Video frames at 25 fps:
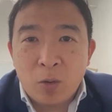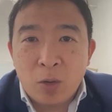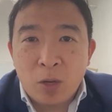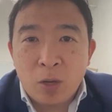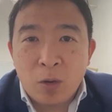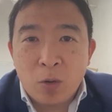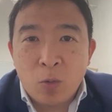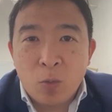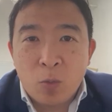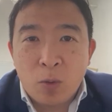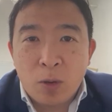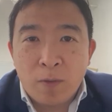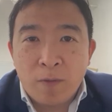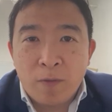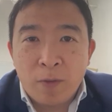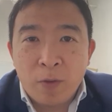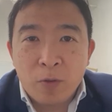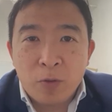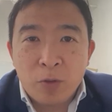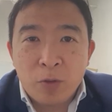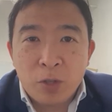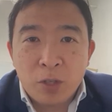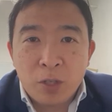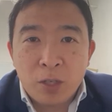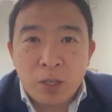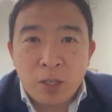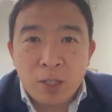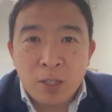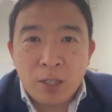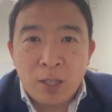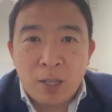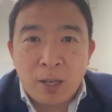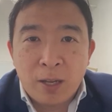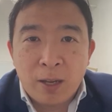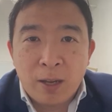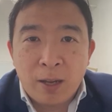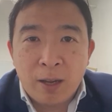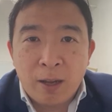what future does
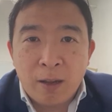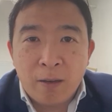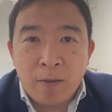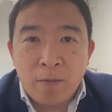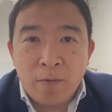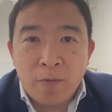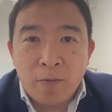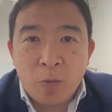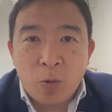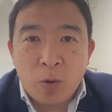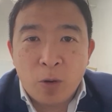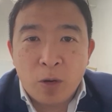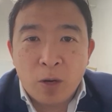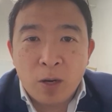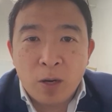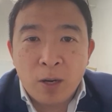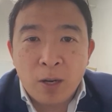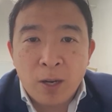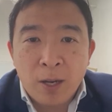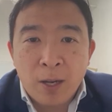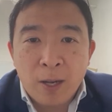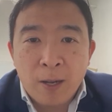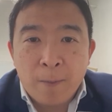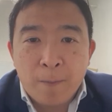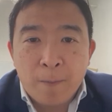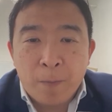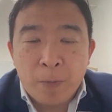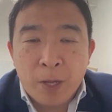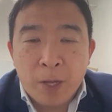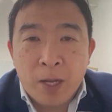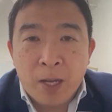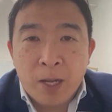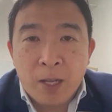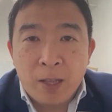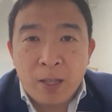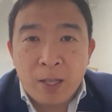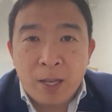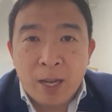lie ahead for
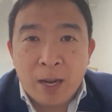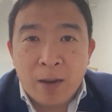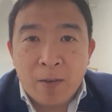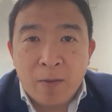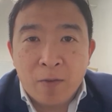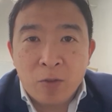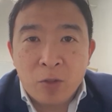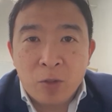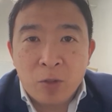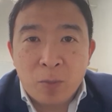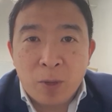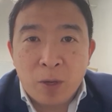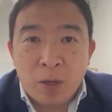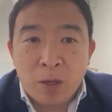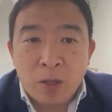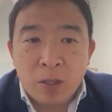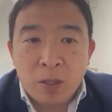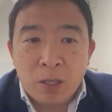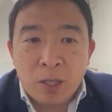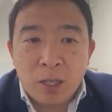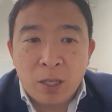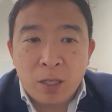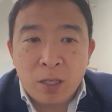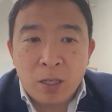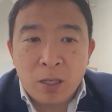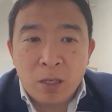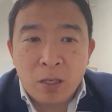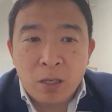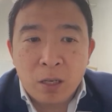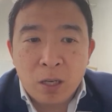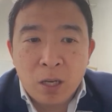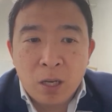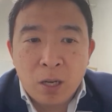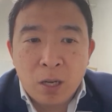the average American